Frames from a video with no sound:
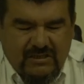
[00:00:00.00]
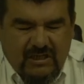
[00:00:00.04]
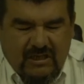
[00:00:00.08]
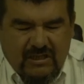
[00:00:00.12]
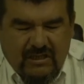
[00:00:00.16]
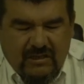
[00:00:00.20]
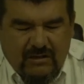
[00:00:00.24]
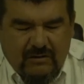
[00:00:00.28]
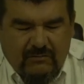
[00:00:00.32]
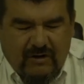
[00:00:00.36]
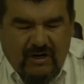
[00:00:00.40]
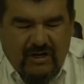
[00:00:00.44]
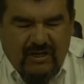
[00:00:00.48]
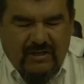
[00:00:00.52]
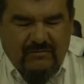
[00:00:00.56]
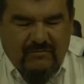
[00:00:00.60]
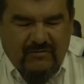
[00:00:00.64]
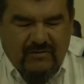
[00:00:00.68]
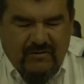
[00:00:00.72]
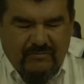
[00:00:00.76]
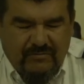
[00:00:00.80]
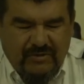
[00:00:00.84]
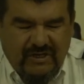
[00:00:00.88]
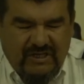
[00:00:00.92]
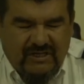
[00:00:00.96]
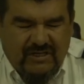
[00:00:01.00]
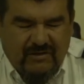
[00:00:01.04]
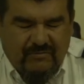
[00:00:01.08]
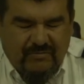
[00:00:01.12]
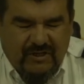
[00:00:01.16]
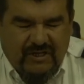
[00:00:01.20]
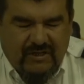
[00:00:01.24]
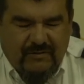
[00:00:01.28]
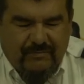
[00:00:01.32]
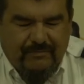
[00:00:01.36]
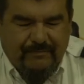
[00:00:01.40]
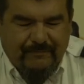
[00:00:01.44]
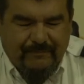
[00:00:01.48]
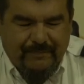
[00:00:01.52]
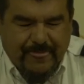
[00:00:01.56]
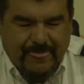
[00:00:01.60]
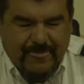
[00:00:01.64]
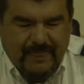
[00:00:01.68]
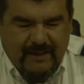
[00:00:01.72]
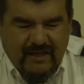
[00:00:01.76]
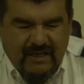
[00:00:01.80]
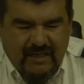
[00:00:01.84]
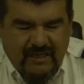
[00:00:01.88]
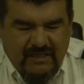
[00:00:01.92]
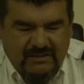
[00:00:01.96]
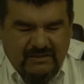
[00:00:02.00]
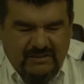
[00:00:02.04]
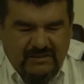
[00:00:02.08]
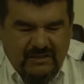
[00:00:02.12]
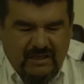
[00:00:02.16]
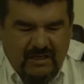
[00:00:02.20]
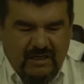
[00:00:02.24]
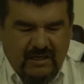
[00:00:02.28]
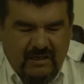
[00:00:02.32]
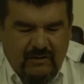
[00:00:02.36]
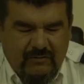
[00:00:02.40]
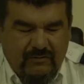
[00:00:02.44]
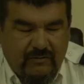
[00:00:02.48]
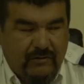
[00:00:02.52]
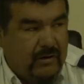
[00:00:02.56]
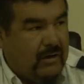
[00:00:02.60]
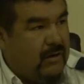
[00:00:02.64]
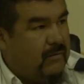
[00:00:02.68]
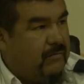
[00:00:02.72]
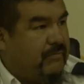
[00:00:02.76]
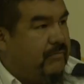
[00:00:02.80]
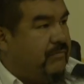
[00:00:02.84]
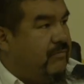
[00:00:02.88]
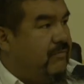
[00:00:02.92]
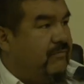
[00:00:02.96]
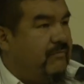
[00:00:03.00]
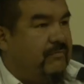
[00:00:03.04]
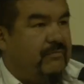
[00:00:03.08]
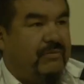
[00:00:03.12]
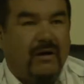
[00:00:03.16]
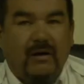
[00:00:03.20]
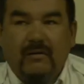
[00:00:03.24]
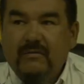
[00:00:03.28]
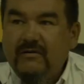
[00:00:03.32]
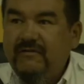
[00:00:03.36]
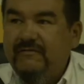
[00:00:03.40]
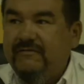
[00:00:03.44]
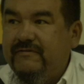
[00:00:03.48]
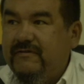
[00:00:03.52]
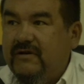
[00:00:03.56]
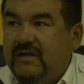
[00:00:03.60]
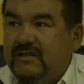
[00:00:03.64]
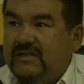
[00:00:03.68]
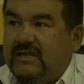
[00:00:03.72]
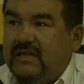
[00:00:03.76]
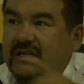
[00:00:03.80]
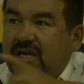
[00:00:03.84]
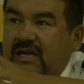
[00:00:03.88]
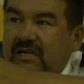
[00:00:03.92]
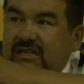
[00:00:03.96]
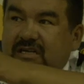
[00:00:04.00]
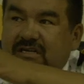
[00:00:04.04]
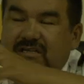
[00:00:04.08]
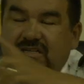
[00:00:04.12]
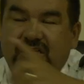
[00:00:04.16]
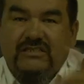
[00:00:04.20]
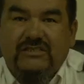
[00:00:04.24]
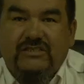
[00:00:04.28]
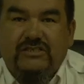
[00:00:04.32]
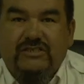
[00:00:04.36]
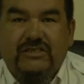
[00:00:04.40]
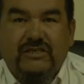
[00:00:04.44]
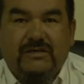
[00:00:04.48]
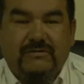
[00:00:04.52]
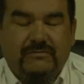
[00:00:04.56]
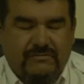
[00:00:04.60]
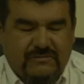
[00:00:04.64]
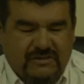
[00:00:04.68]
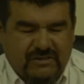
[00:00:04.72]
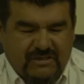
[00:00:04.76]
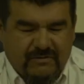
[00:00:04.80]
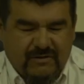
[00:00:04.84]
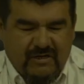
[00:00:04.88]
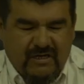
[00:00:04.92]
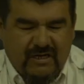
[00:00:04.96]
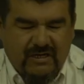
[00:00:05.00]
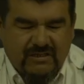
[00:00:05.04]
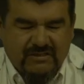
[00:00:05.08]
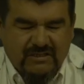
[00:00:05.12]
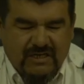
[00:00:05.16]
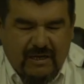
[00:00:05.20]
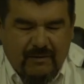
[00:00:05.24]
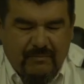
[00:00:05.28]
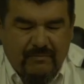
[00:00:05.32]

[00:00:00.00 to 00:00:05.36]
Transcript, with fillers: shuttle run, beat the beep. It's uh, probably the length of this gym, uh,